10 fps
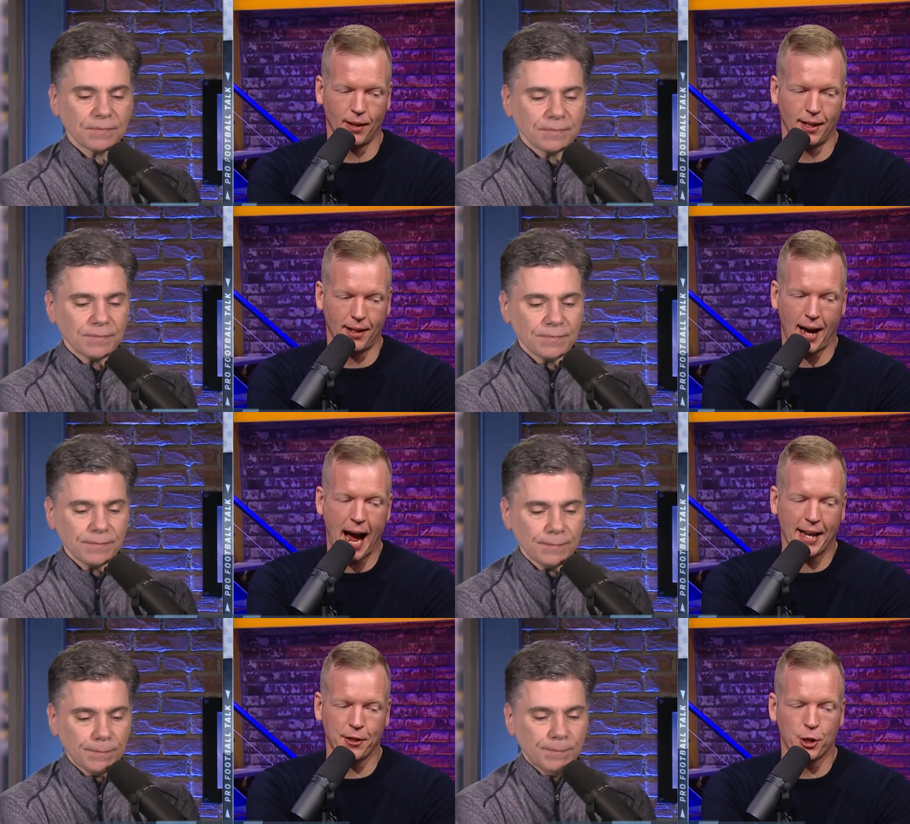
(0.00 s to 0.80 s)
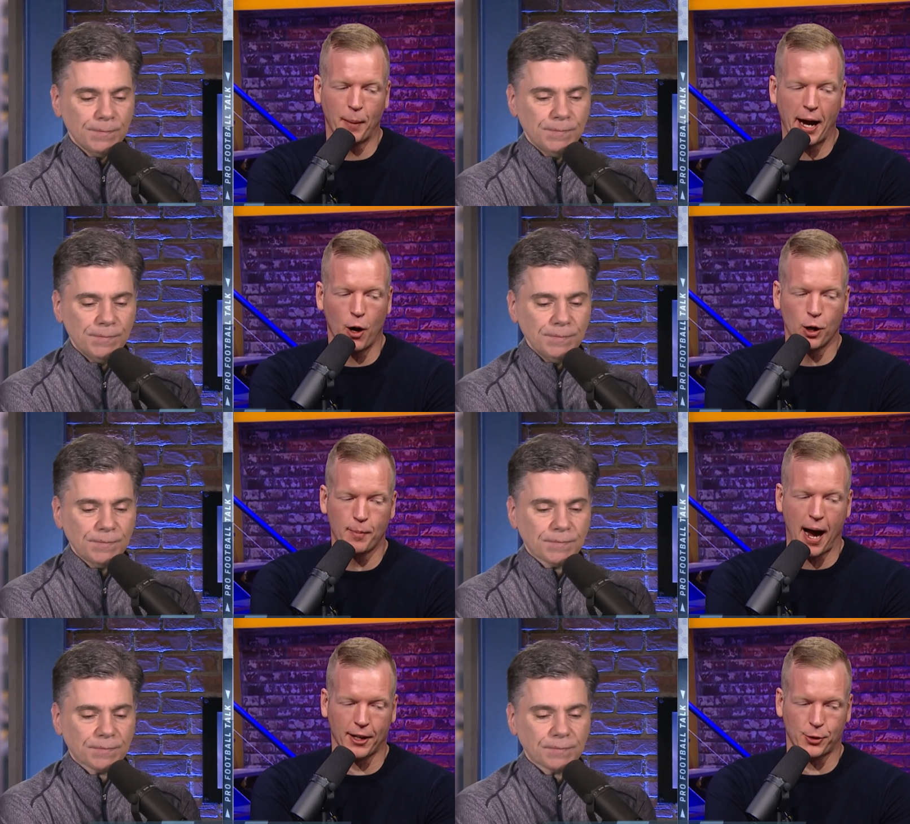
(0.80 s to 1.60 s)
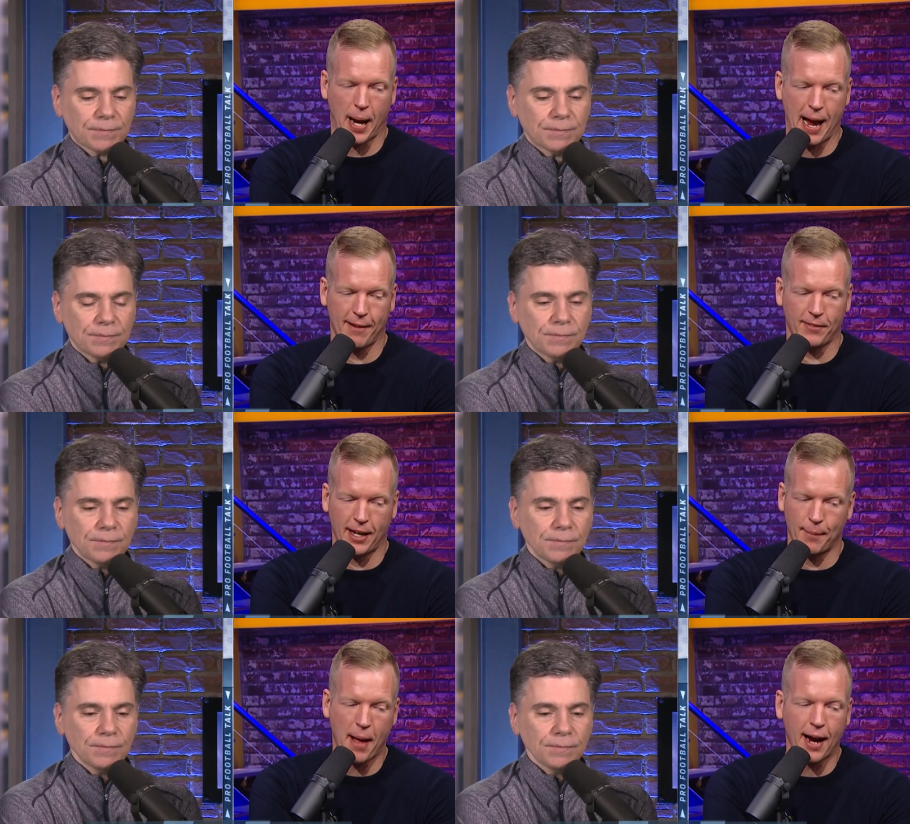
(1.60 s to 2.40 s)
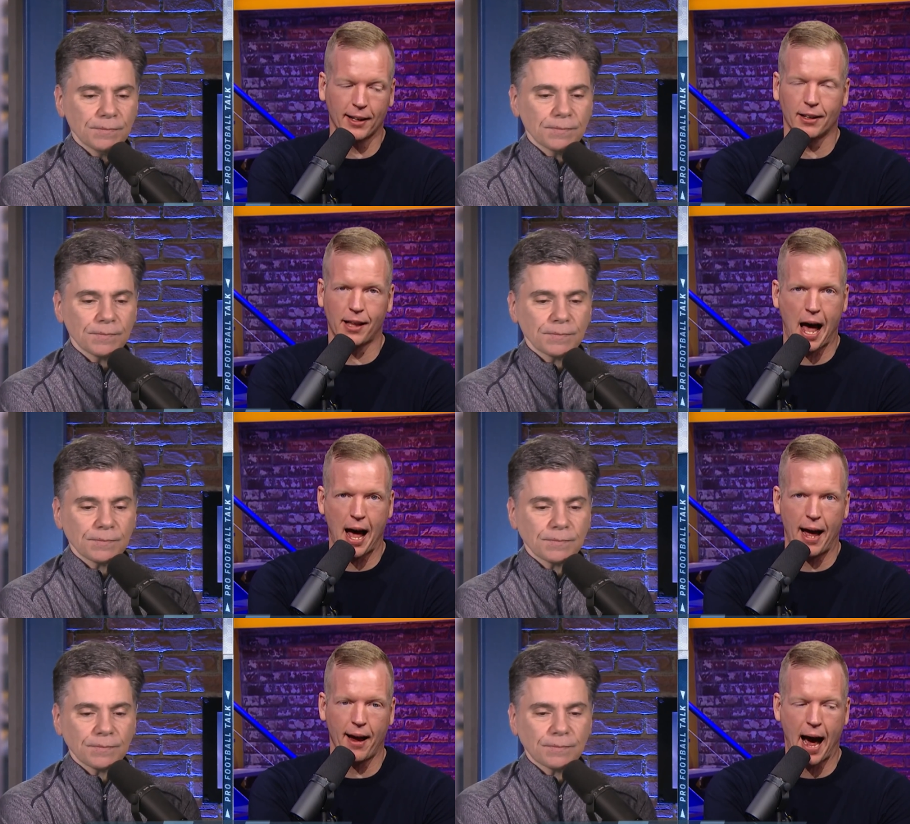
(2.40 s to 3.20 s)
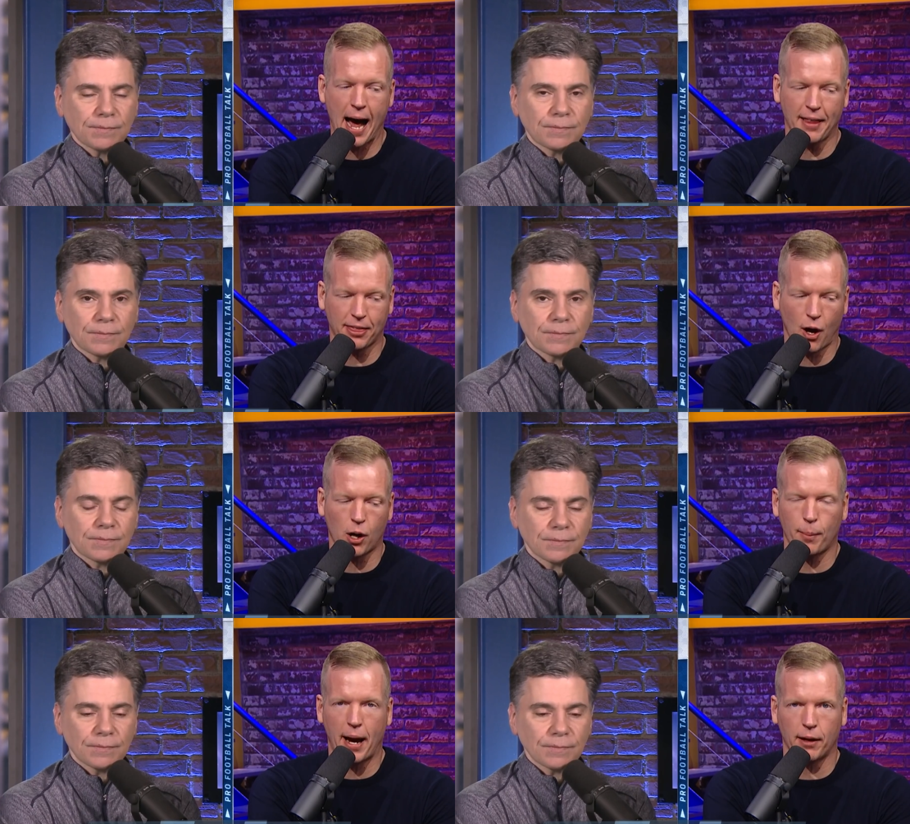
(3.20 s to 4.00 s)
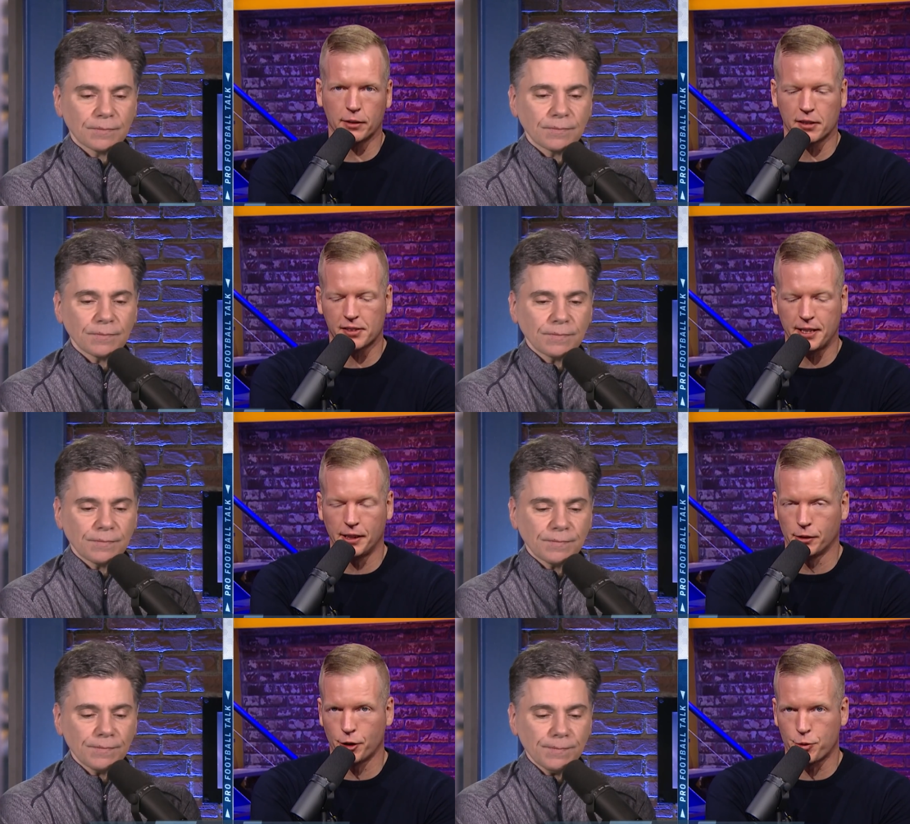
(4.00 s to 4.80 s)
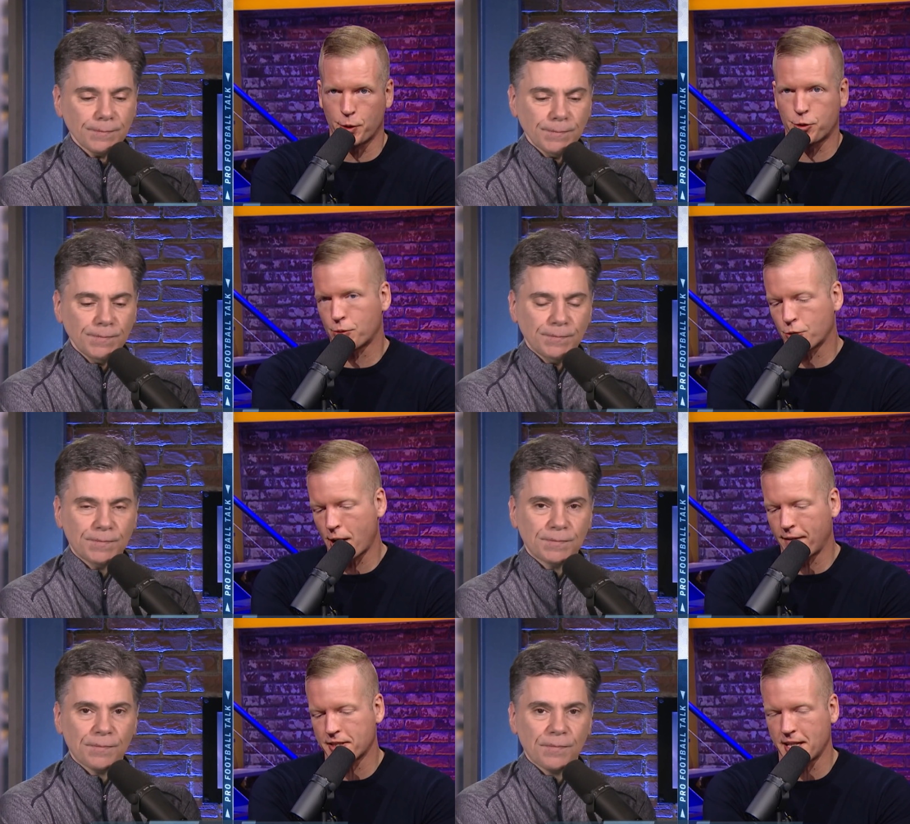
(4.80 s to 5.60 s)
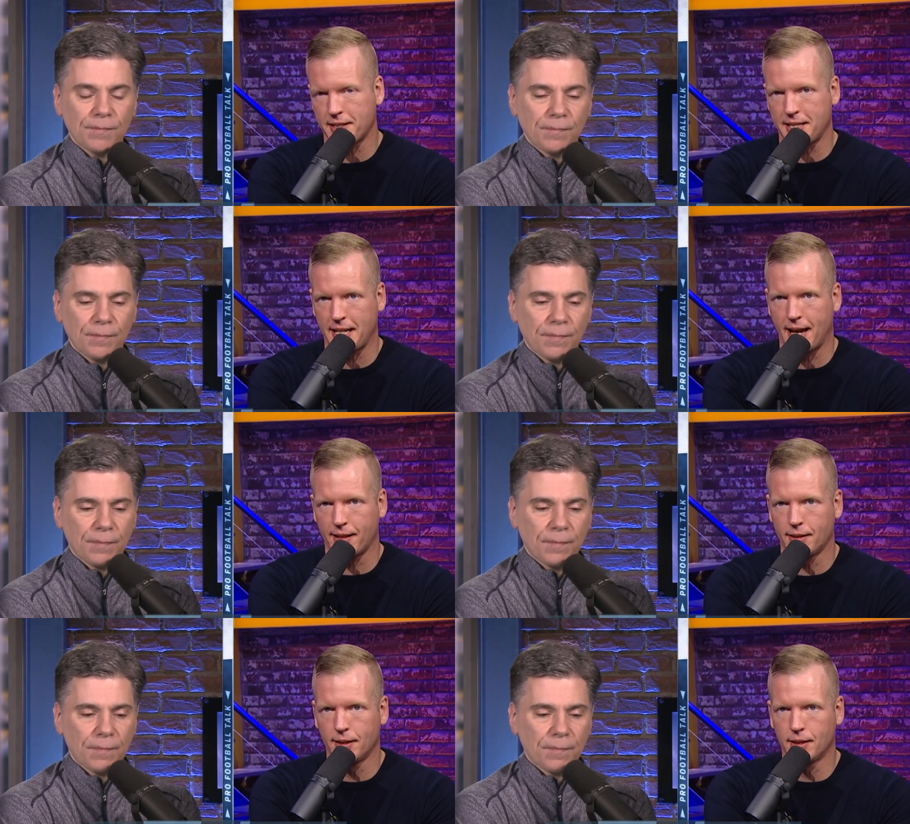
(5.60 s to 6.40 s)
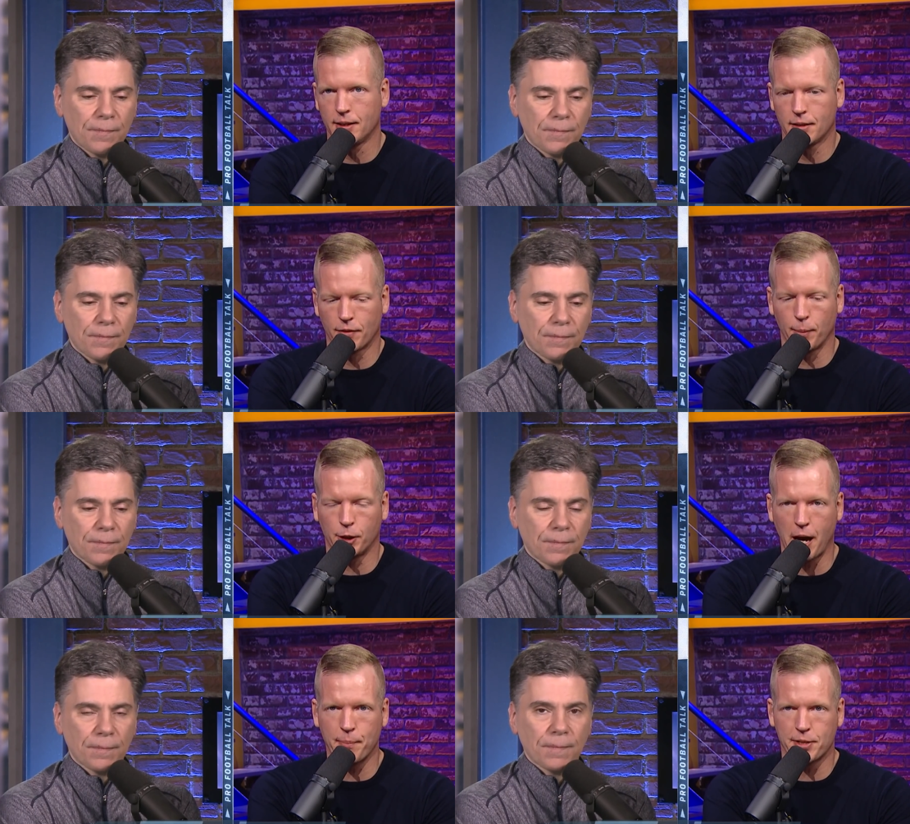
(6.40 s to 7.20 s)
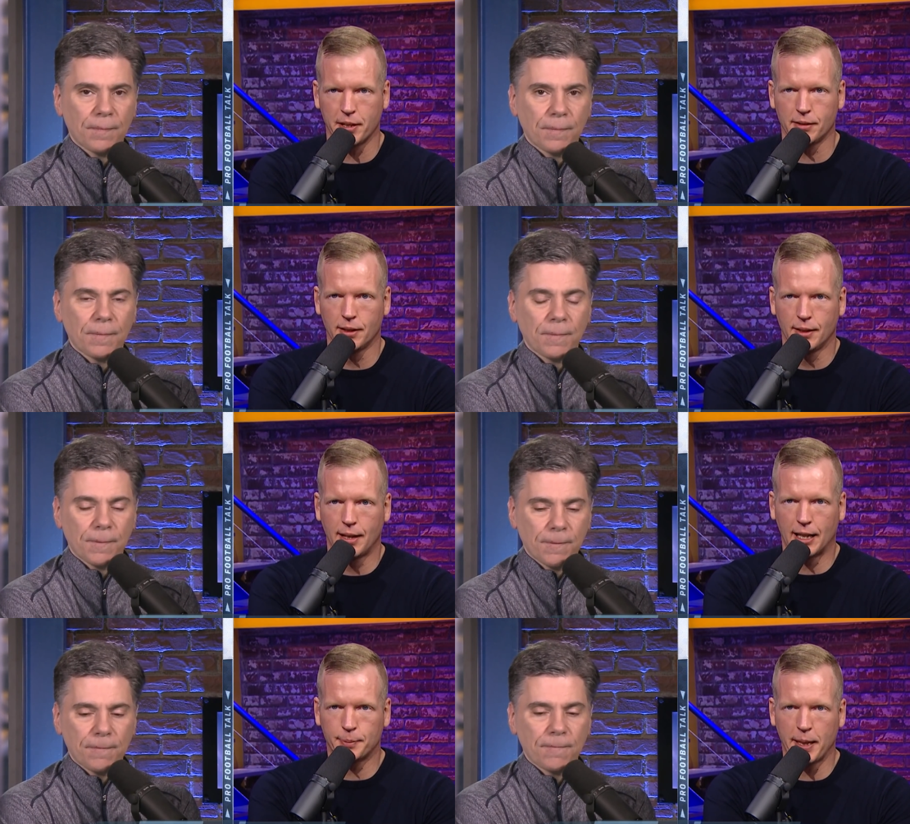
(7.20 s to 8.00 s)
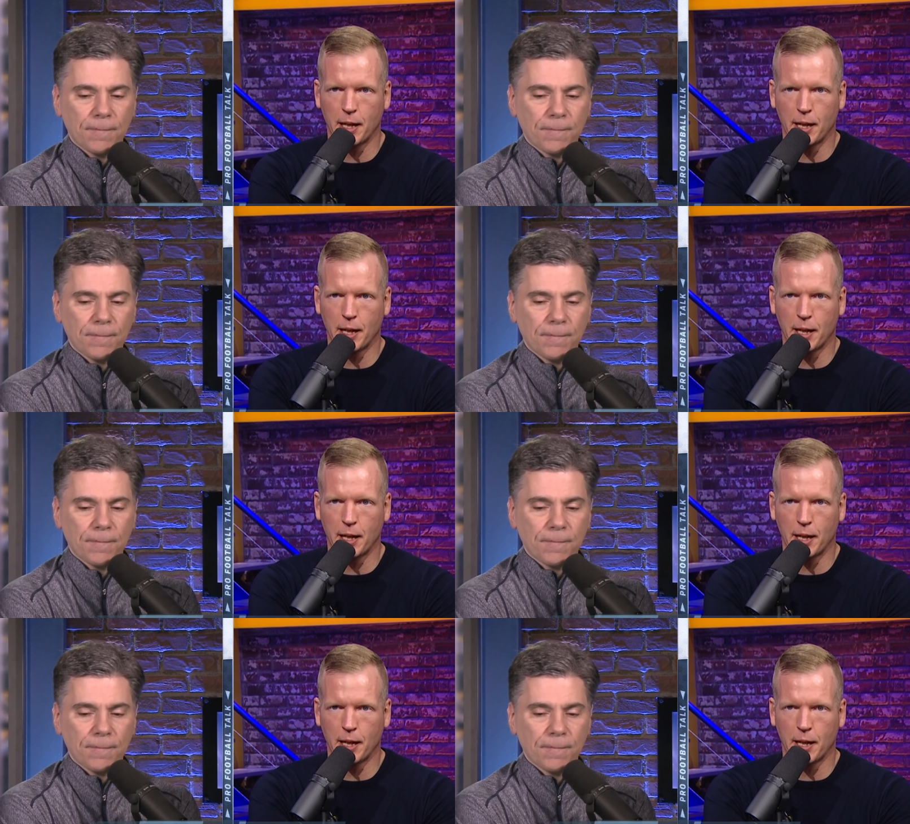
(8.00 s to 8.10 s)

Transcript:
Speaker 1: uh, I had to do my own mock draft. And I'm not going to lie, I thought about the Steelers with Travis Etienne from Clemson as being a